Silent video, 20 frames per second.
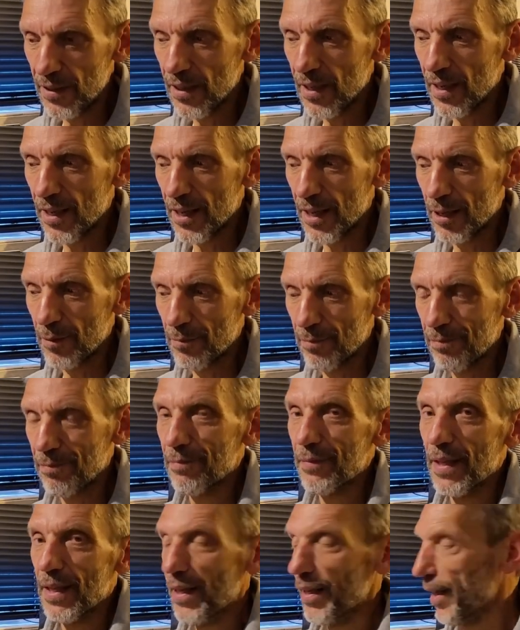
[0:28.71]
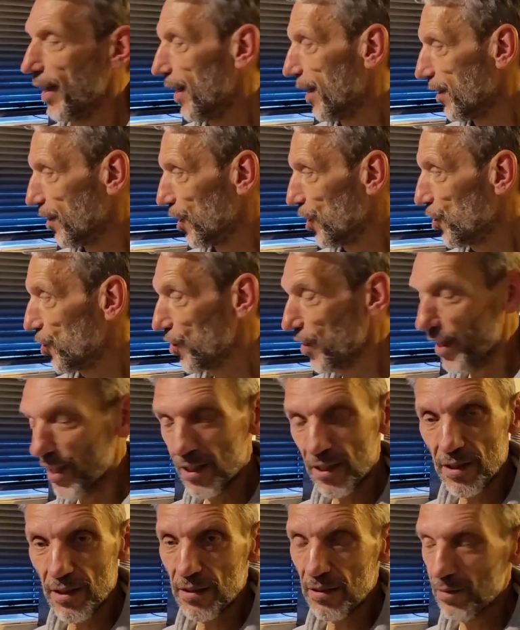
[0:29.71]
and this
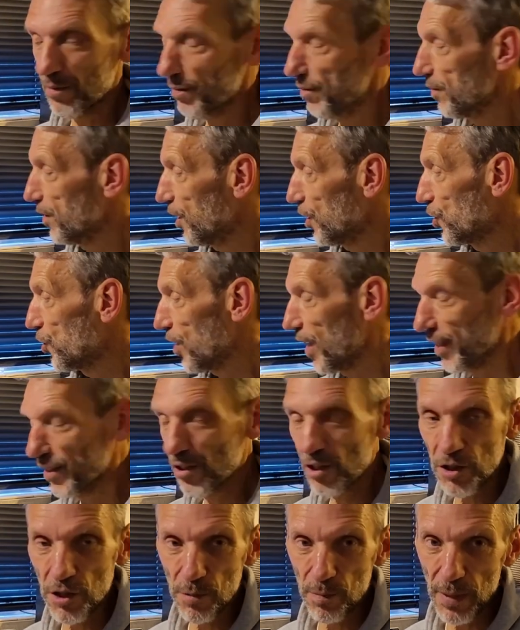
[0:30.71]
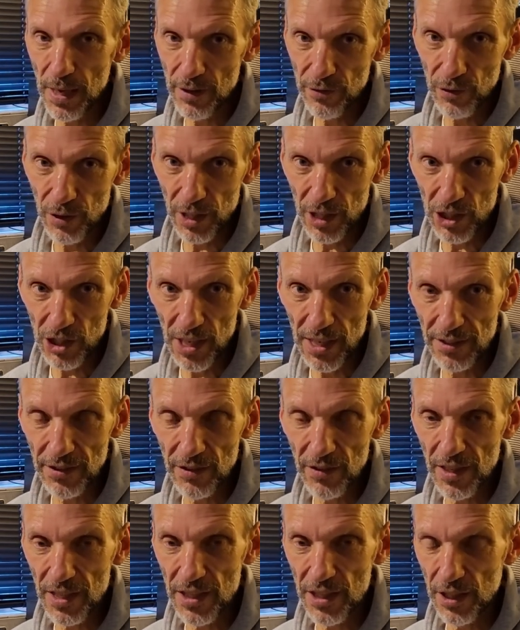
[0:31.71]
track doesn't make for exciting
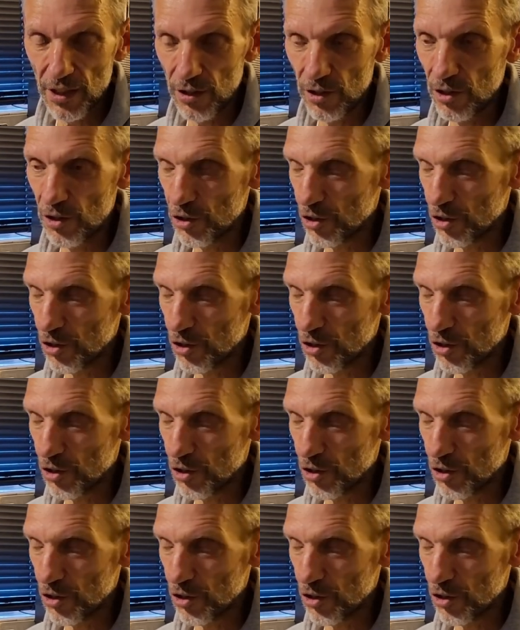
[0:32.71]
racing at all.